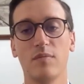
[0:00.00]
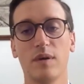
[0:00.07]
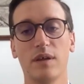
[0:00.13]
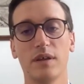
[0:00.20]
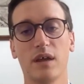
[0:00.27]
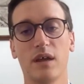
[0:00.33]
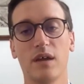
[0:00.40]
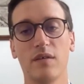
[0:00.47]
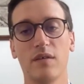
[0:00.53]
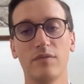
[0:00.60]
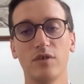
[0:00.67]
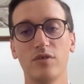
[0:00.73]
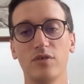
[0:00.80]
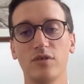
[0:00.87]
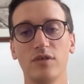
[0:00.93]
But
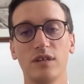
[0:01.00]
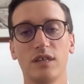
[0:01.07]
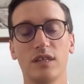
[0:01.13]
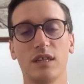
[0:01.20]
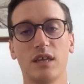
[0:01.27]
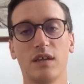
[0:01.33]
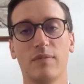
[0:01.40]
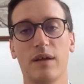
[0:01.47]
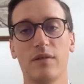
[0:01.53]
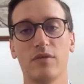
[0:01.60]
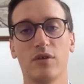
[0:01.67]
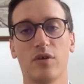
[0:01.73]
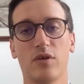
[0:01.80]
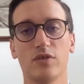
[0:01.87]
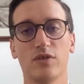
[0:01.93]
you do need to think about
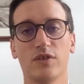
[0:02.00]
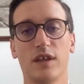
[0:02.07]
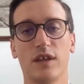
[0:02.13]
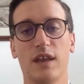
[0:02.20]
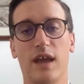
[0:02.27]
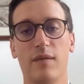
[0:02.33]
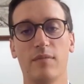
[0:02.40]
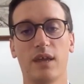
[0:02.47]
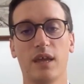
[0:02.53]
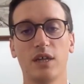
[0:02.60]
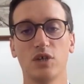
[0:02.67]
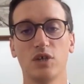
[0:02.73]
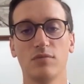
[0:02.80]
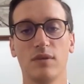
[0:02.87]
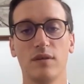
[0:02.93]
the costs that an
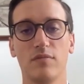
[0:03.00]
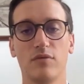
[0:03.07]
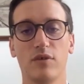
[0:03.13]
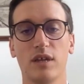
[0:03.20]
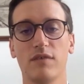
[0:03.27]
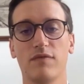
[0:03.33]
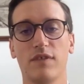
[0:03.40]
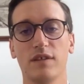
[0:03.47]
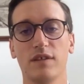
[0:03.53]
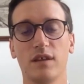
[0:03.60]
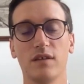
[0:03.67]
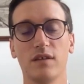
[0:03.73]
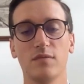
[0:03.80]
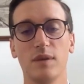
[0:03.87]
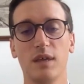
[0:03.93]
application might bring if there's
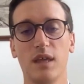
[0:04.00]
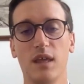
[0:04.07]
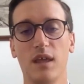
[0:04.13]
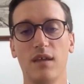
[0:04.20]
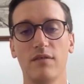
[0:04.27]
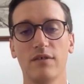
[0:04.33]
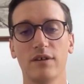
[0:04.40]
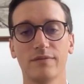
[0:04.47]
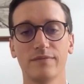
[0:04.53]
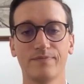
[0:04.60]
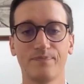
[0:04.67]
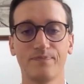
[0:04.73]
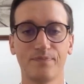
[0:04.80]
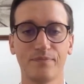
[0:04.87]
going to be a hearing.